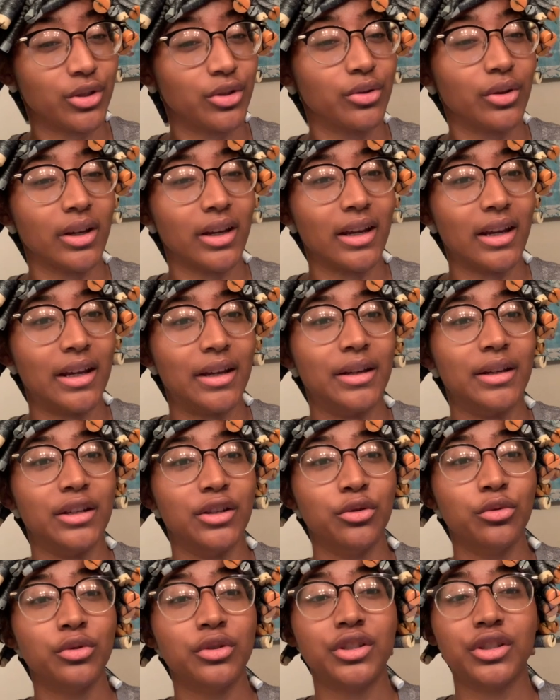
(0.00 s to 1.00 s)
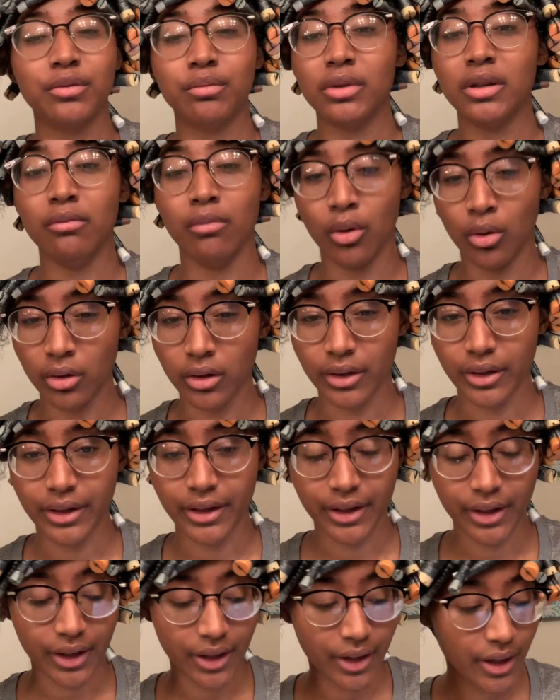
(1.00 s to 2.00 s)
straight and you would just be bored.
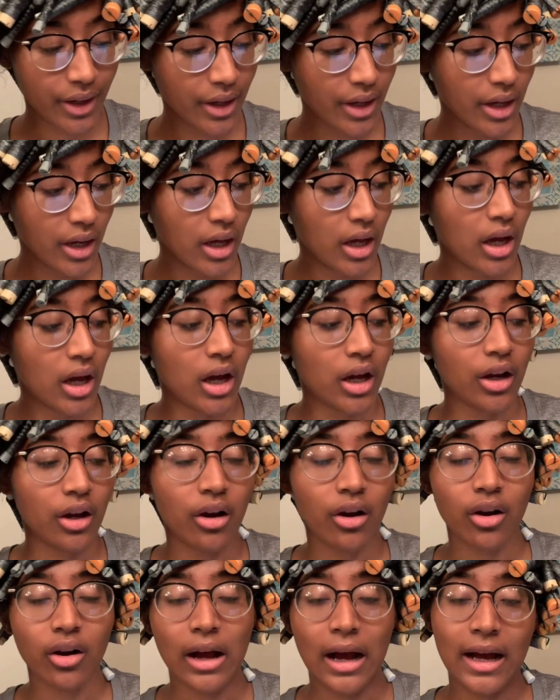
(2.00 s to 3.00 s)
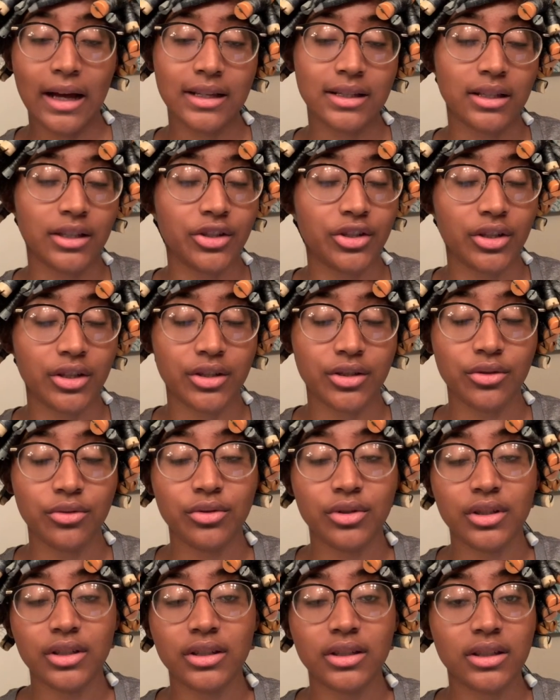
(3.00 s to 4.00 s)
Girl, I suggest you
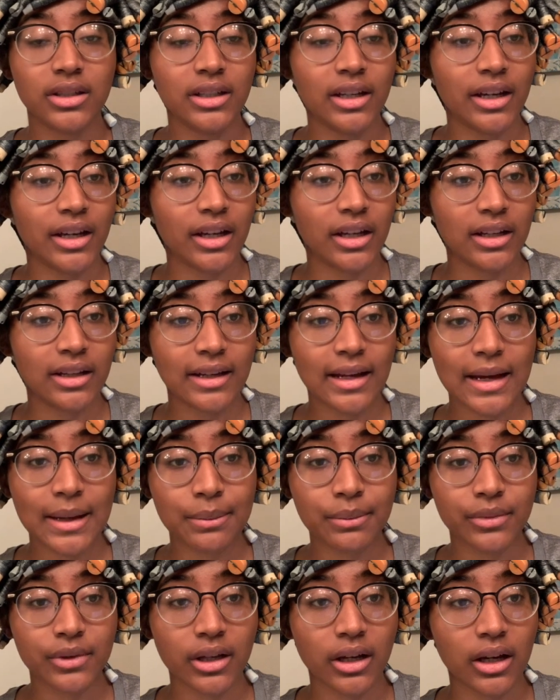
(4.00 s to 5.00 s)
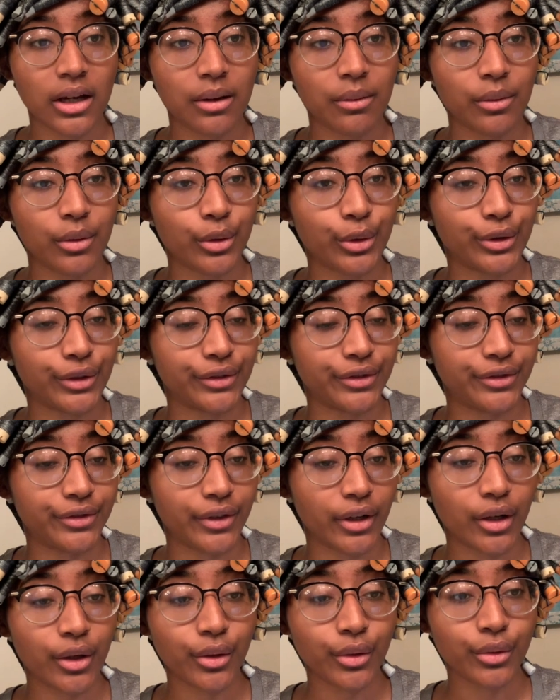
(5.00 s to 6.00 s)
just get a laptop or a
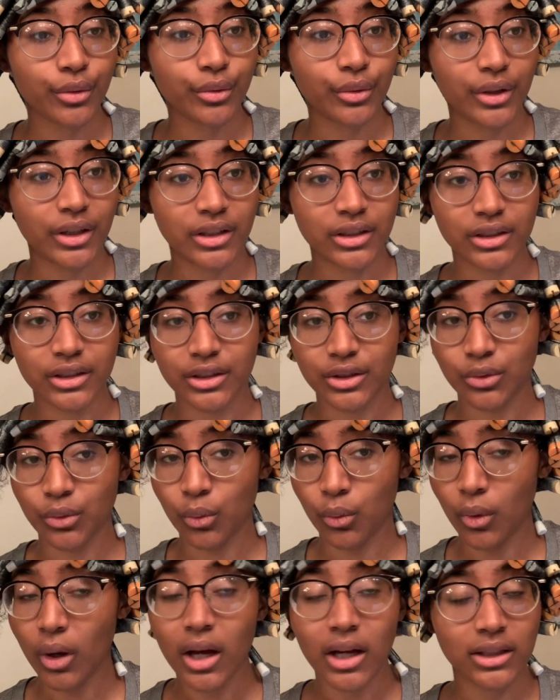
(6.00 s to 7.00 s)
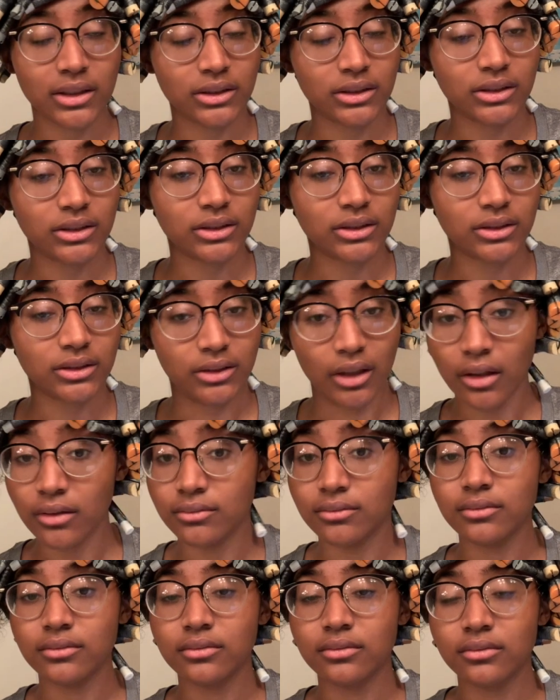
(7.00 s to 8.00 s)
phone and just watch
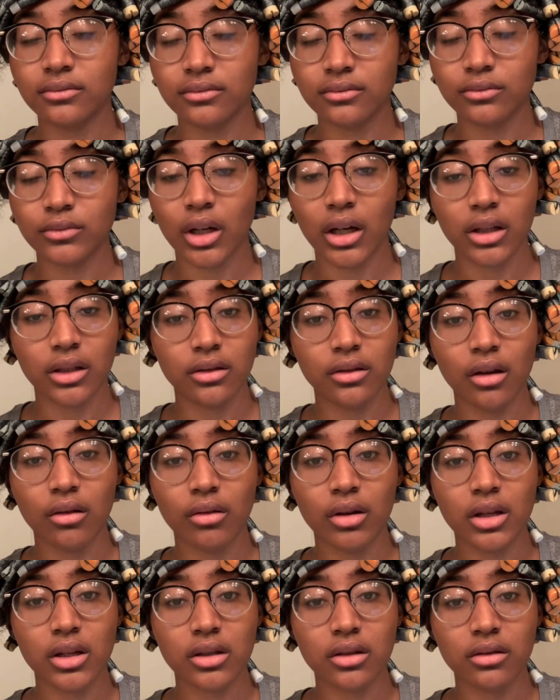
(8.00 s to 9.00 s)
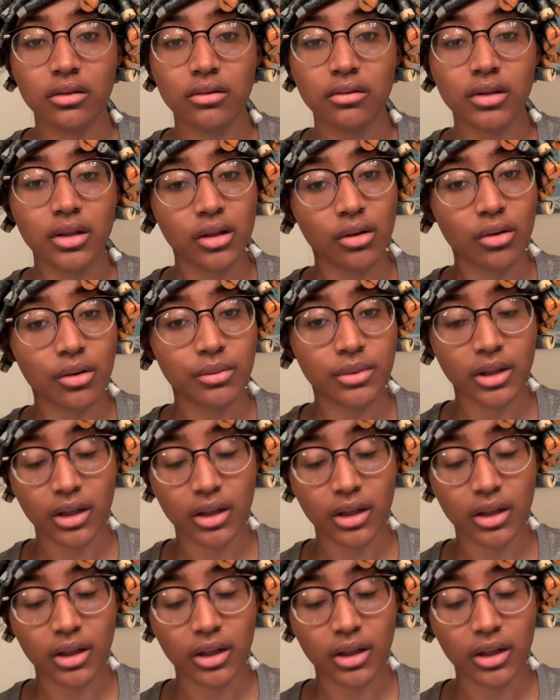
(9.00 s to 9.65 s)
something while you do this. You know what I'm